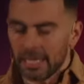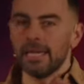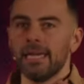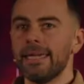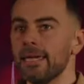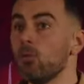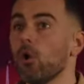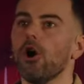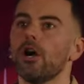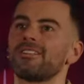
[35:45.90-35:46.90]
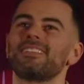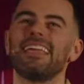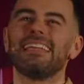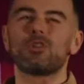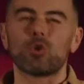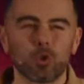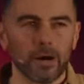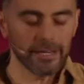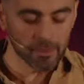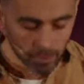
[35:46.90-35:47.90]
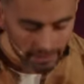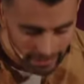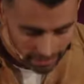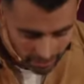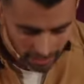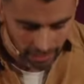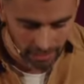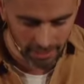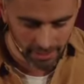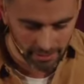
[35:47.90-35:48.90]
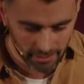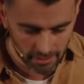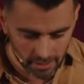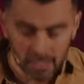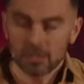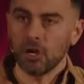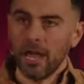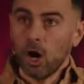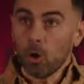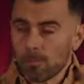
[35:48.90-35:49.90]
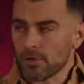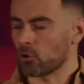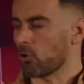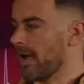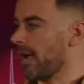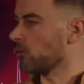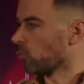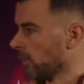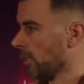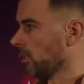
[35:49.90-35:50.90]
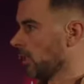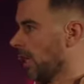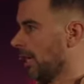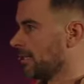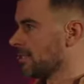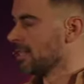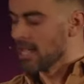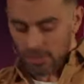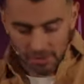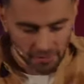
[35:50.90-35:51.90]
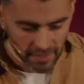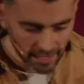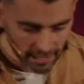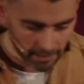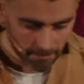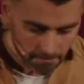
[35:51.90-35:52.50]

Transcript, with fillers: he works incredibly hard to help the crowd realize that their